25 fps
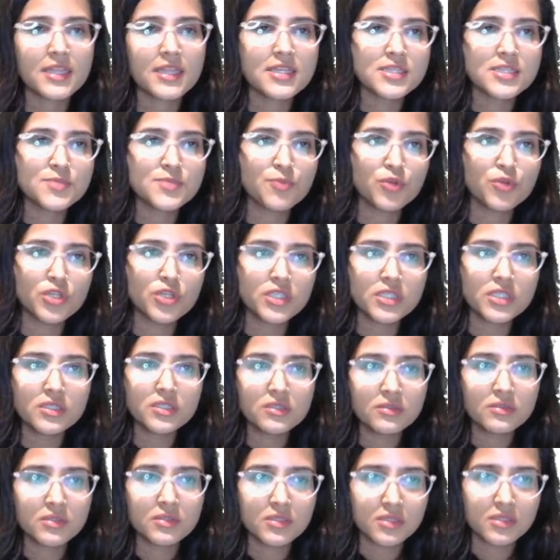this bulletin,
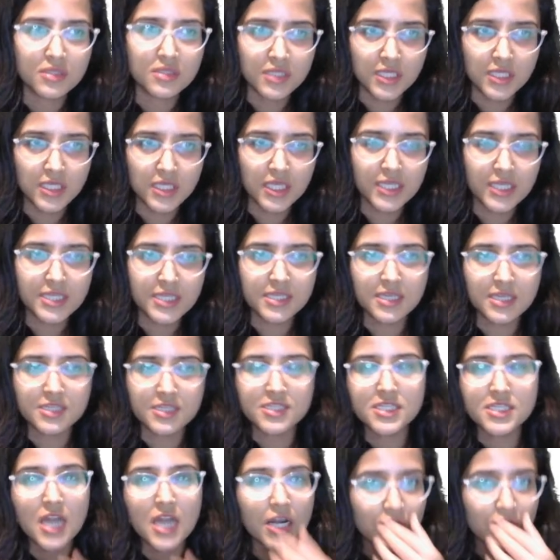it
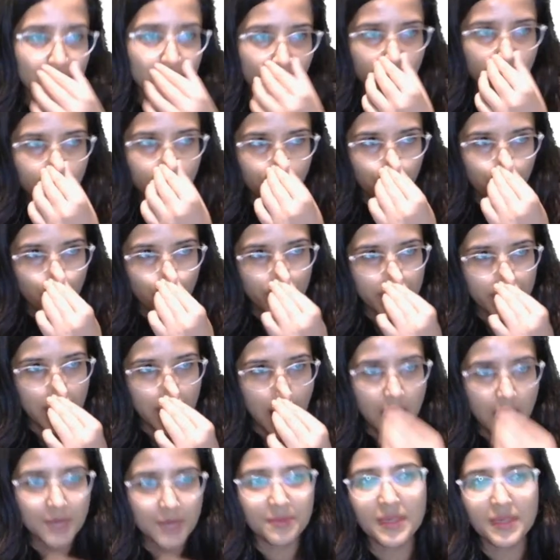started off with
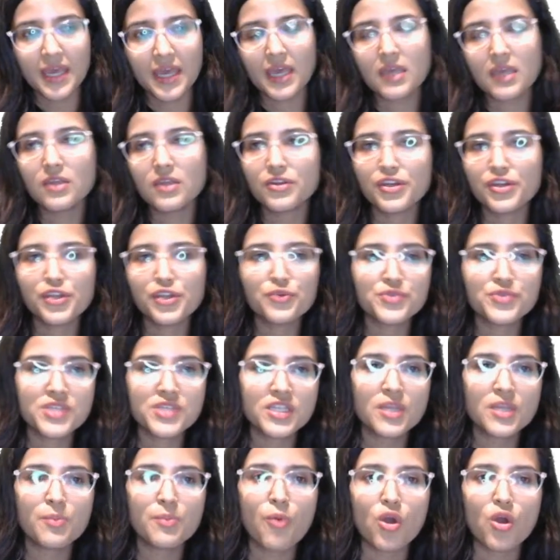RBI
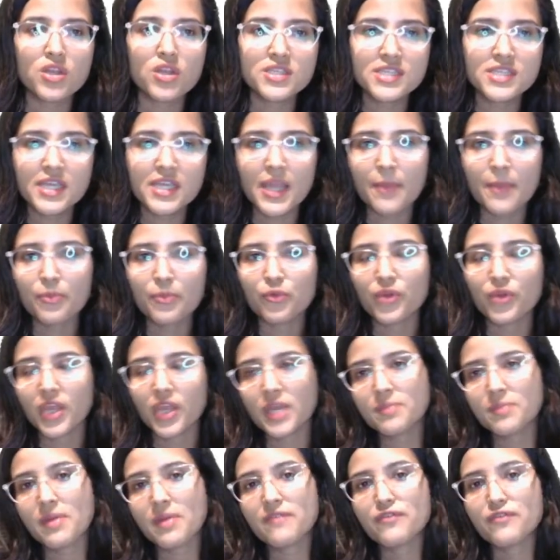reducing the policy repo
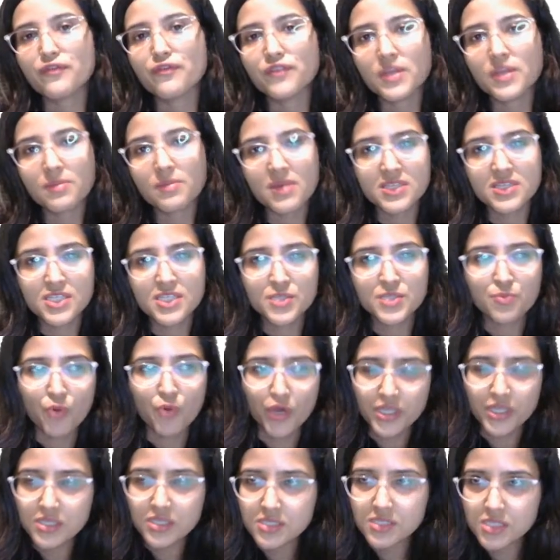rate by 50 basis
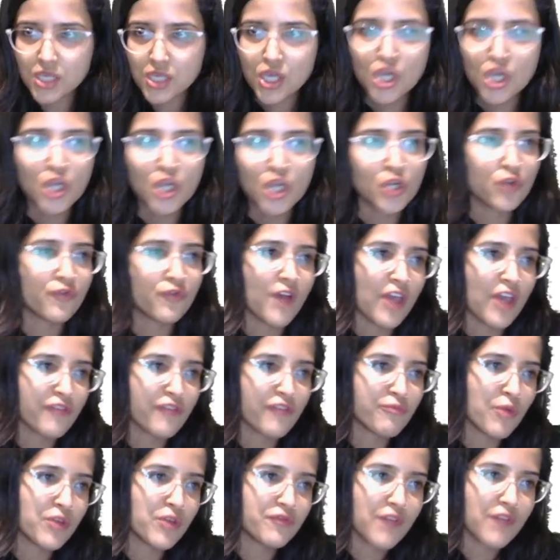points to
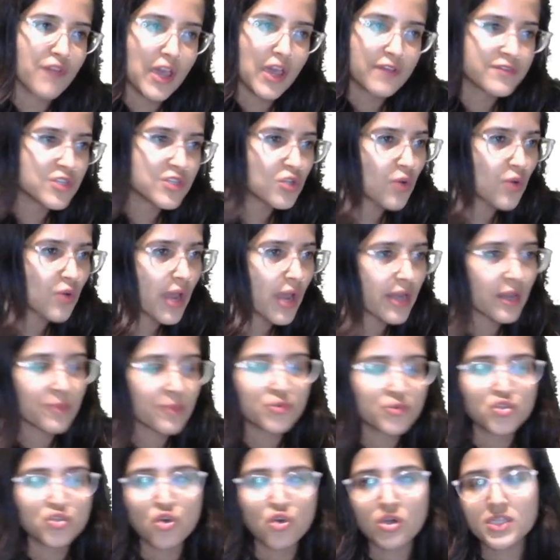5.50, and
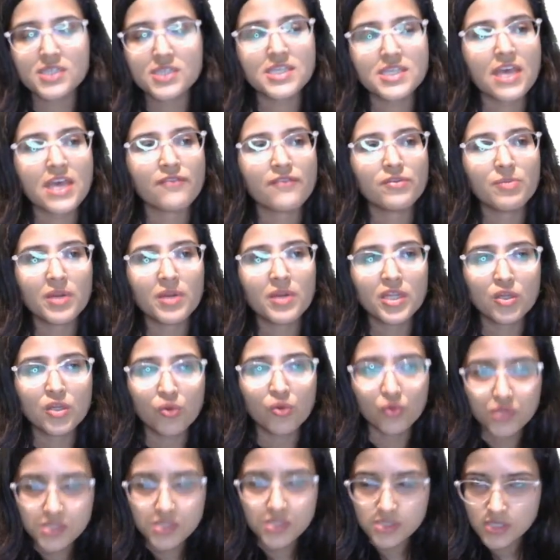I'm sure this everybody
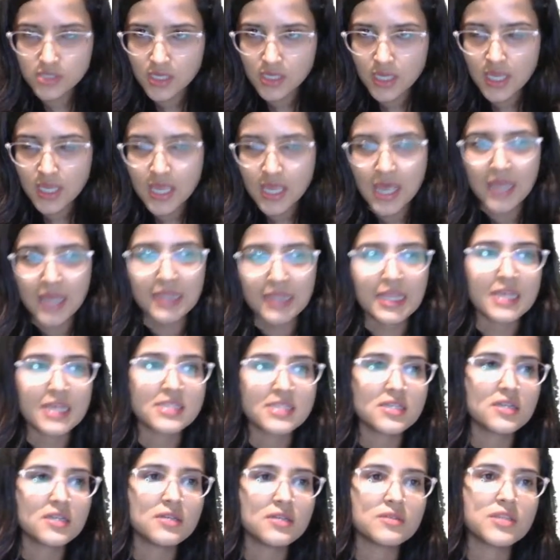knows. There
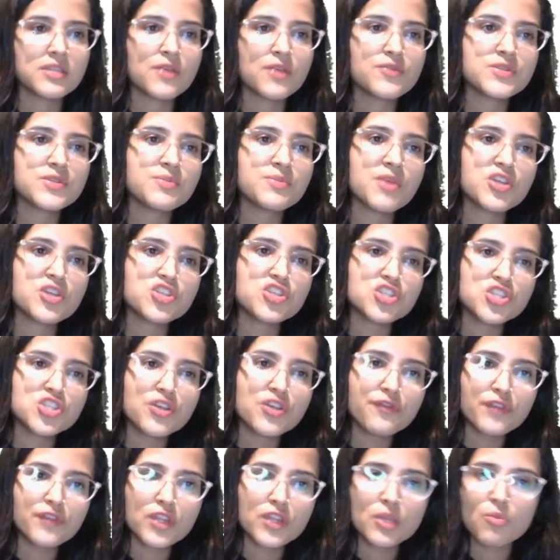was a major
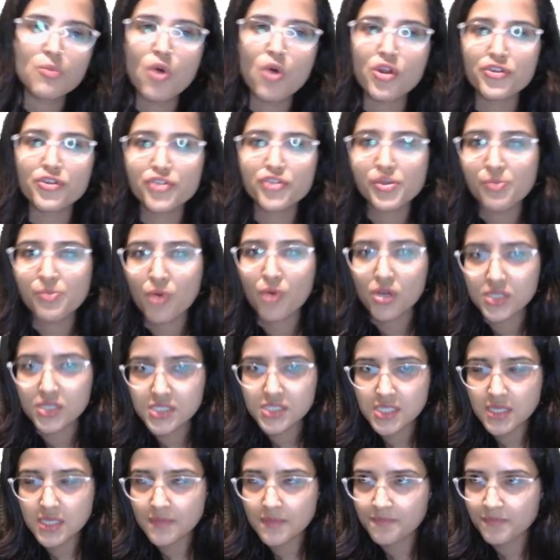shift in the monetary
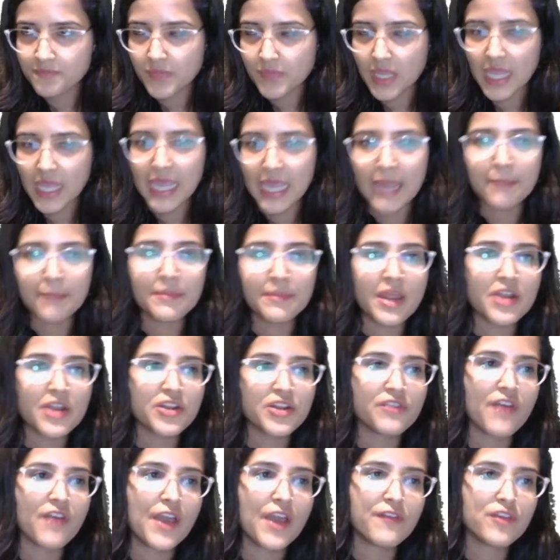policy aimed at
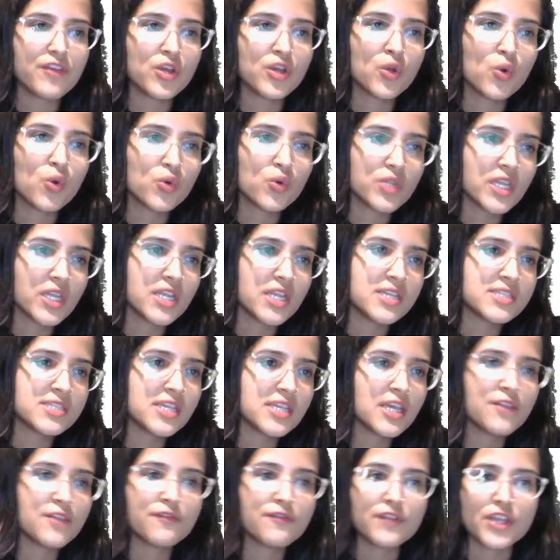reviving growth and
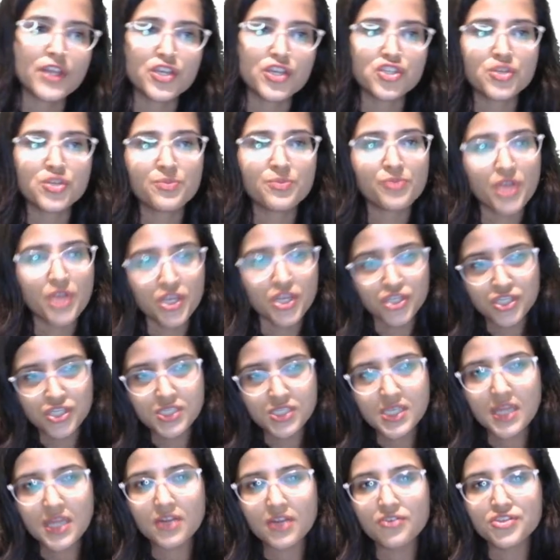easing inflation pressures
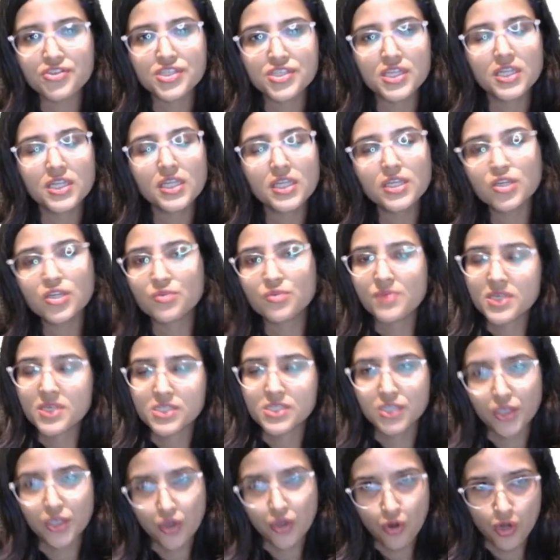and a resilient
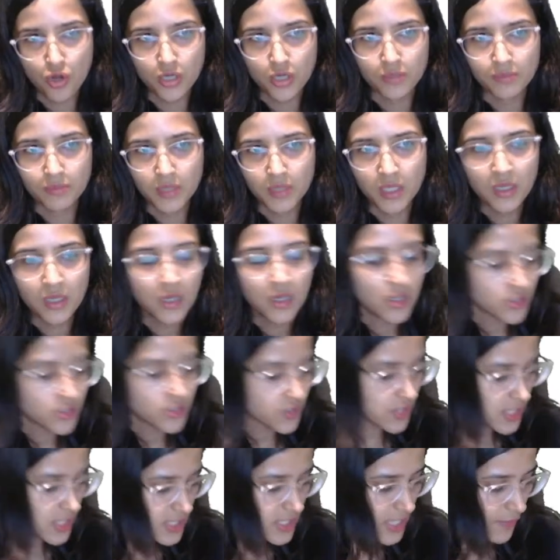domestic economy.
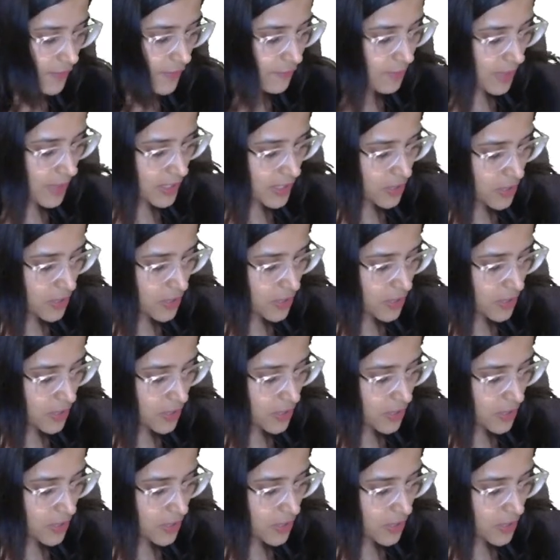So this everybody